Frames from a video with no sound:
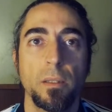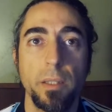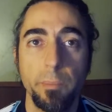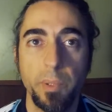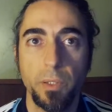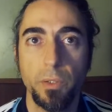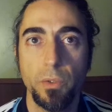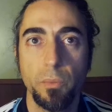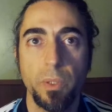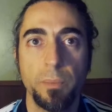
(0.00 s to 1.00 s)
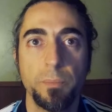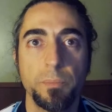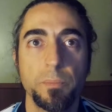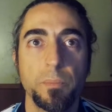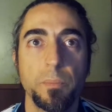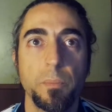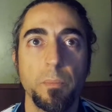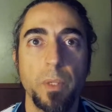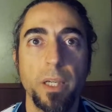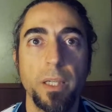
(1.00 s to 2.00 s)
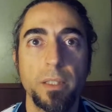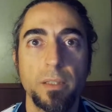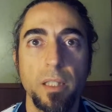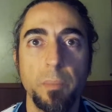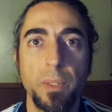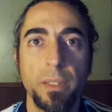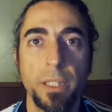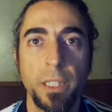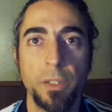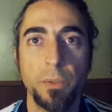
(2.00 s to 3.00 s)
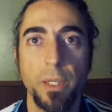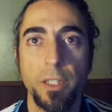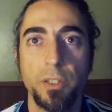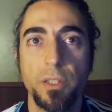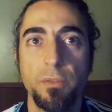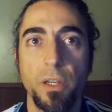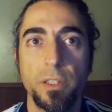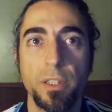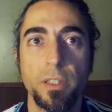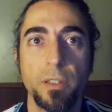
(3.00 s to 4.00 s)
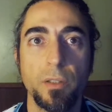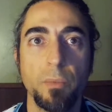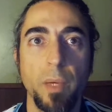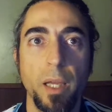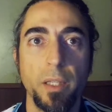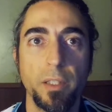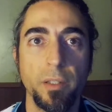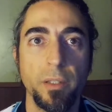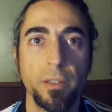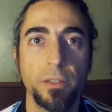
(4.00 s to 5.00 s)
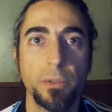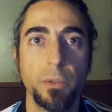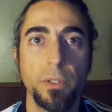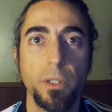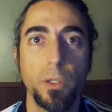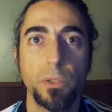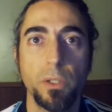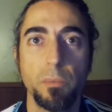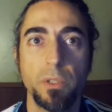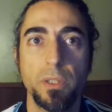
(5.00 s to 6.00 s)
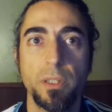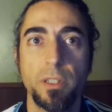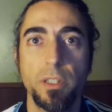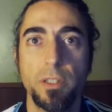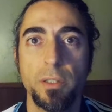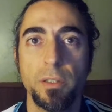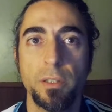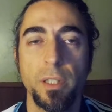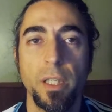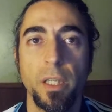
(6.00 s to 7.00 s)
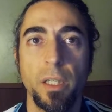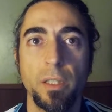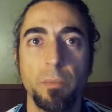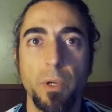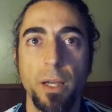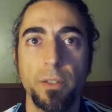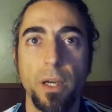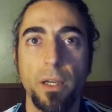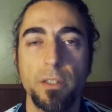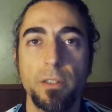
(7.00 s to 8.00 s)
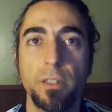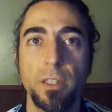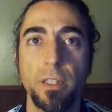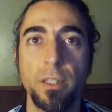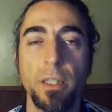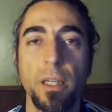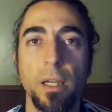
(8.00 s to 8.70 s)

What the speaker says: DeepCube brings deep learning into edge devices to make truly autonomous decisions, and brand agency